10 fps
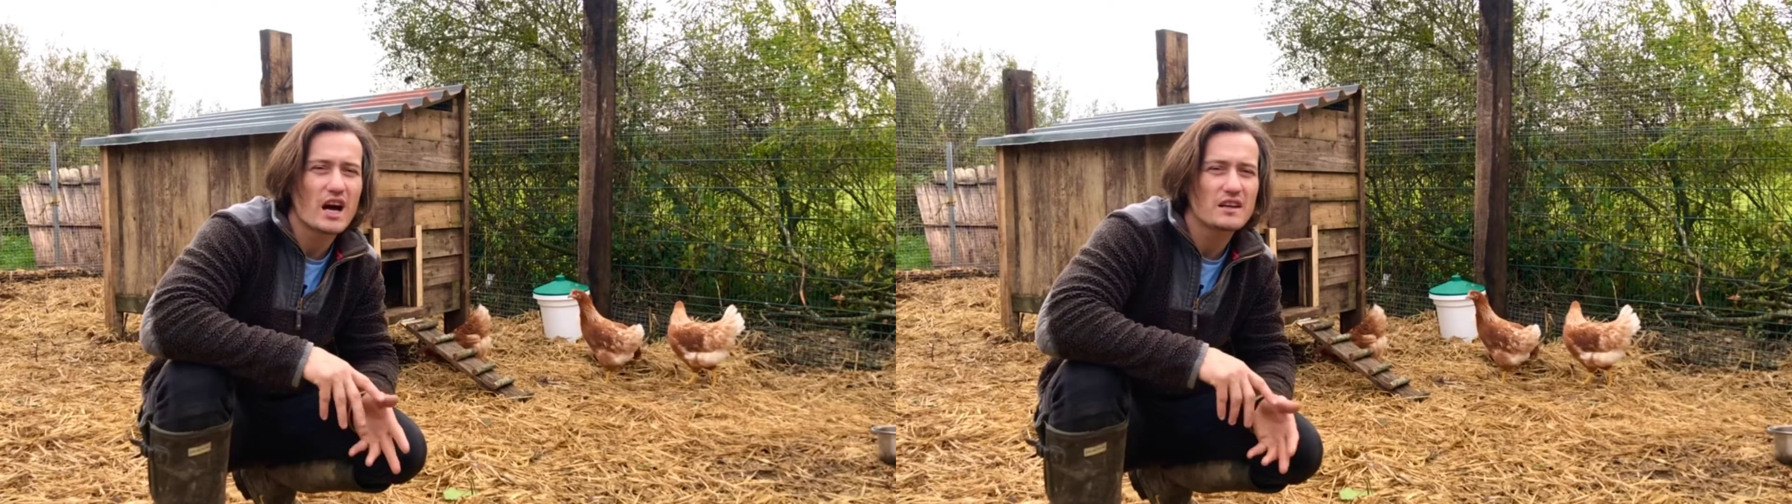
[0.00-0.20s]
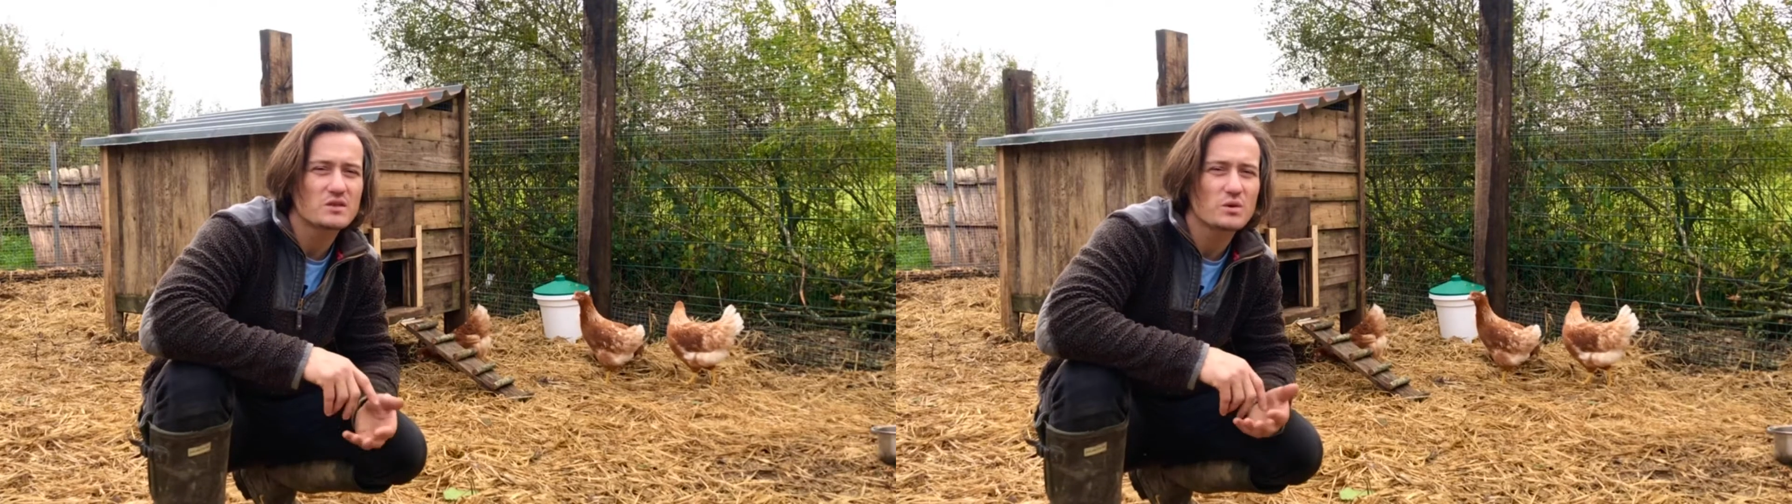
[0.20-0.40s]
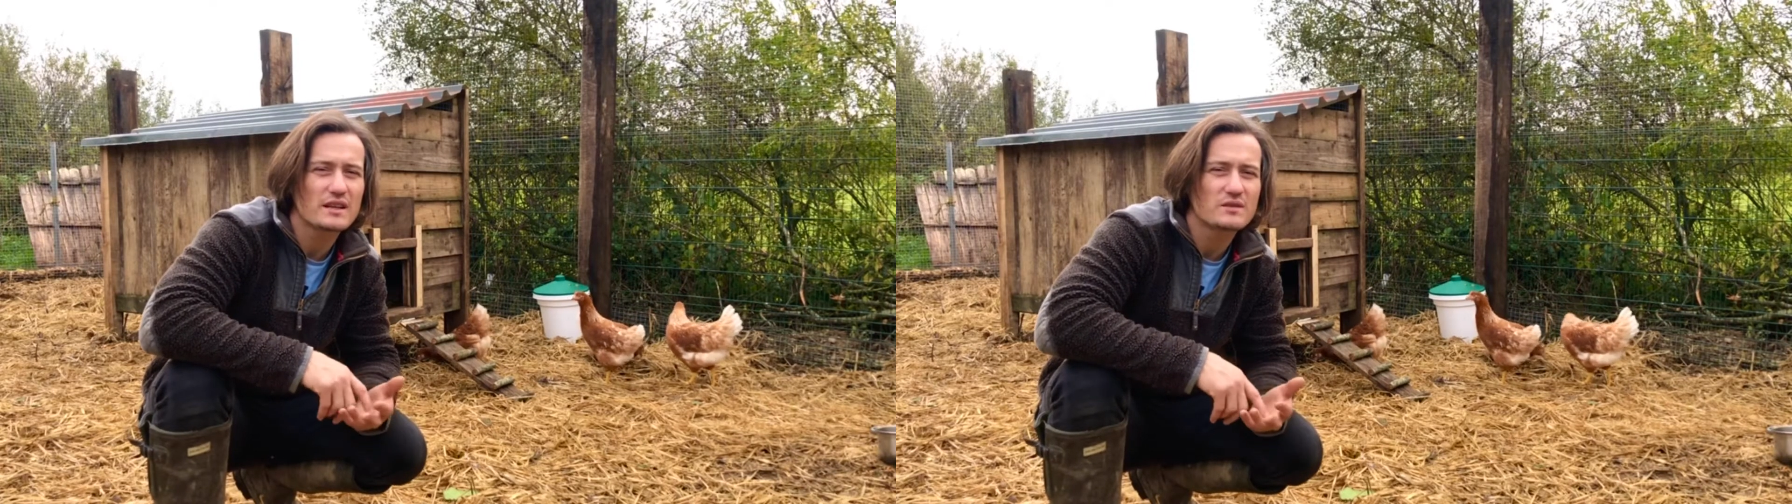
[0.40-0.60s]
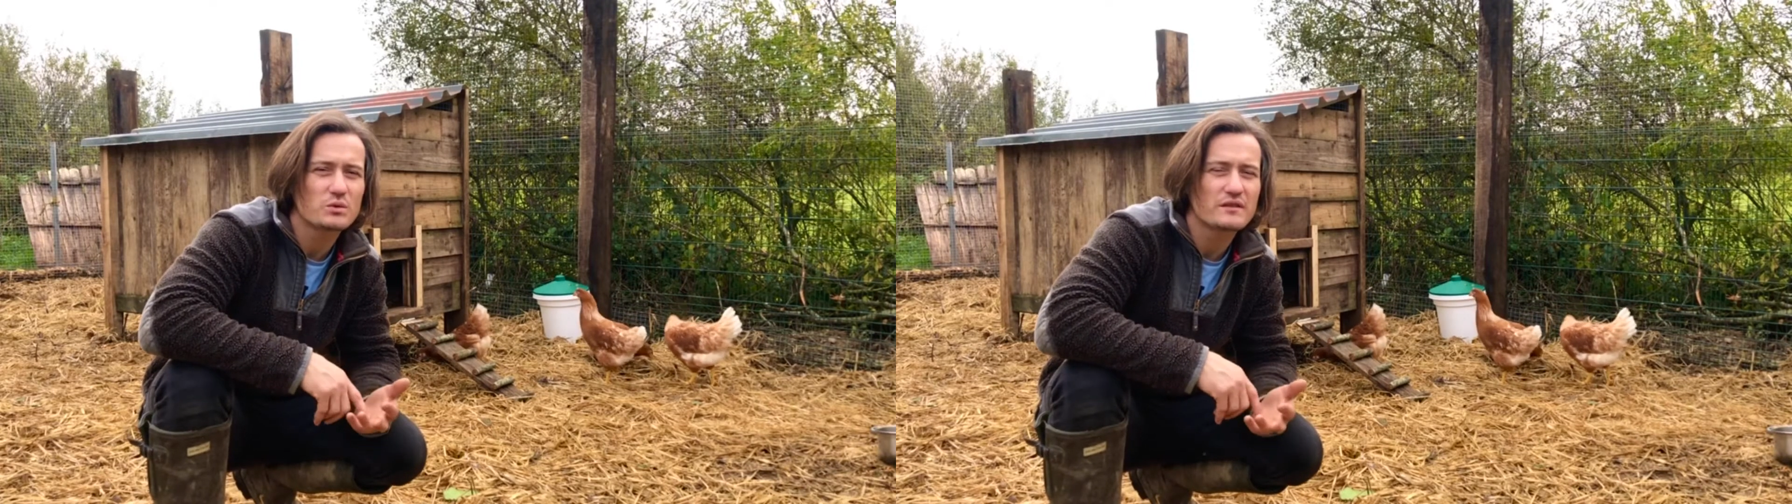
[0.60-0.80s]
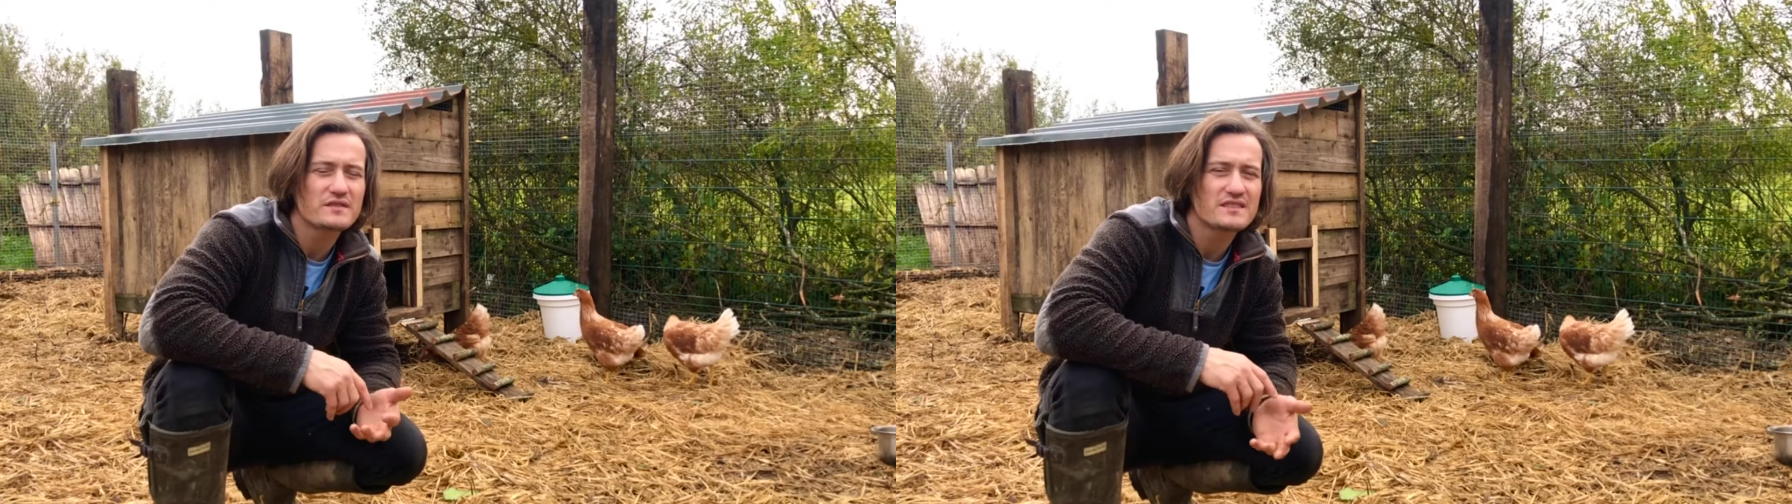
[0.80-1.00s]
as well is we have
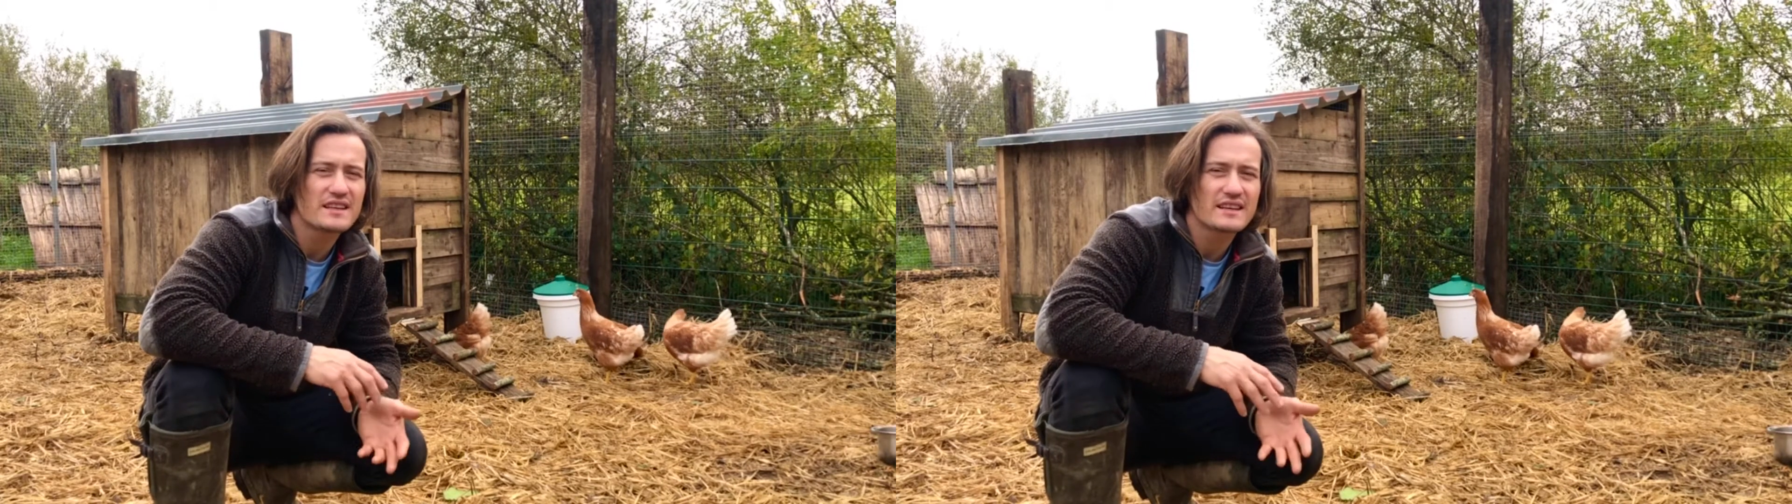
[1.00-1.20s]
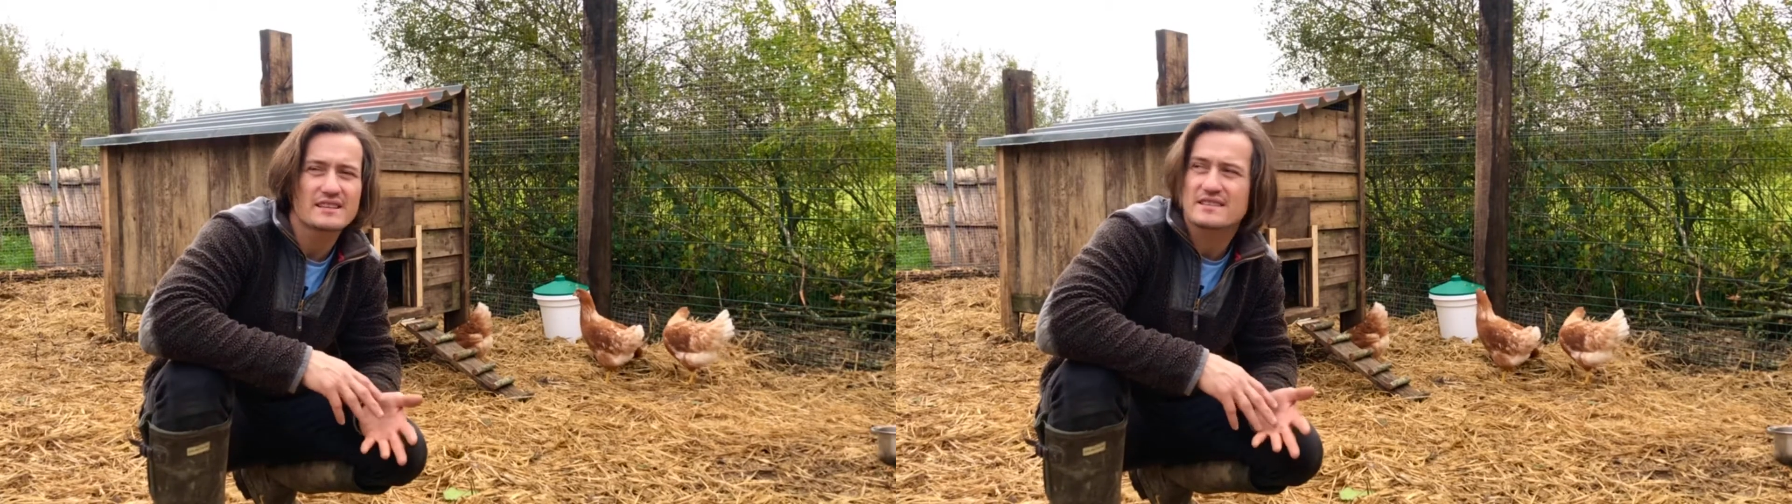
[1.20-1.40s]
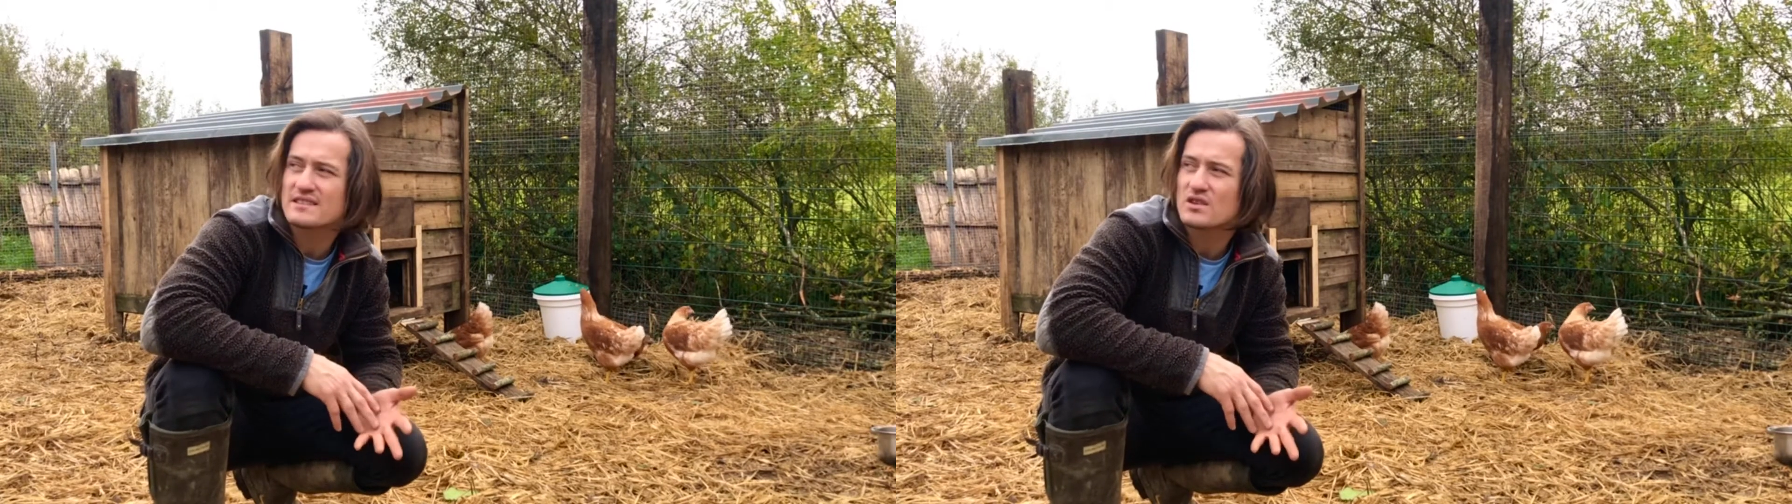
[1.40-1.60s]
6